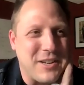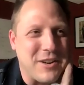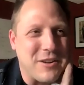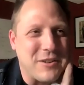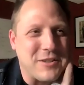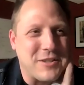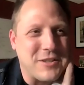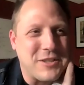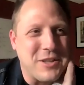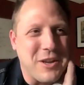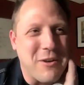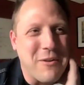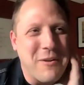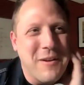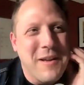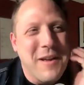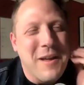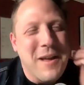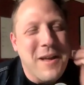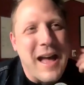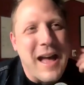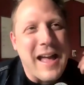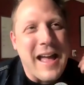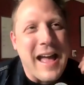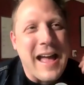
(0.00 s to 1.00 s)
years so
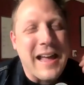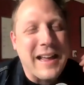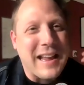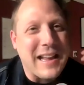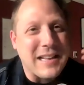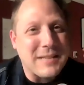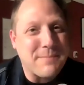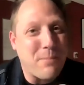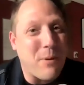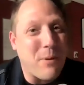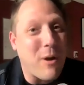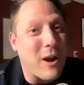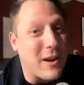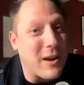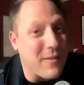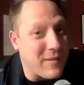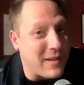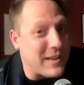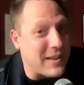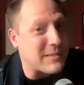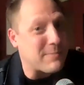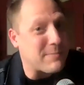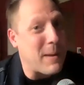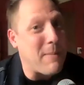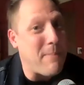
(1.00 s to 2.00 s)
I, I guess part of
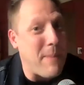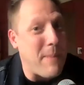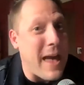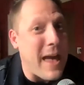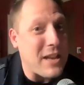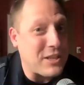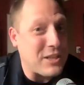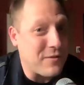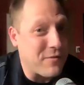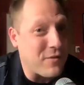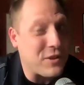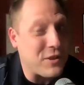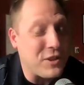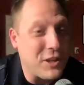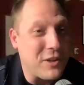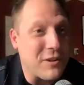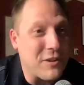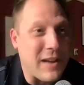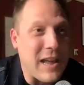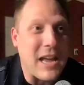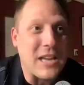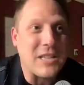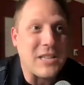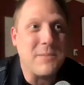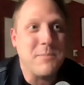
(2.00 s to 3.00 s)
it is my passion for
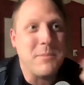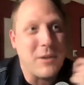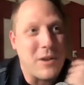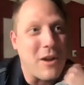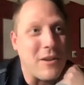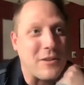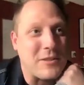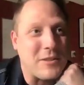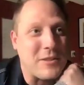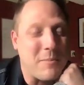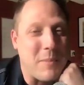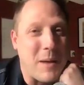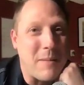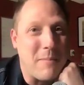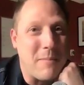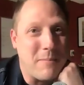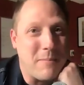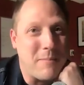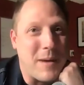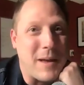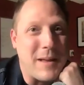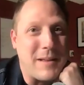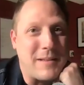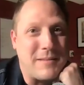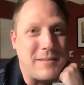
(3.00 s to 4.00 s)
geocaching but also my
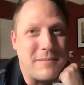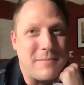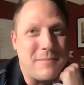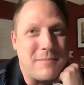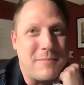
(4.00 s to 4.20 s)
my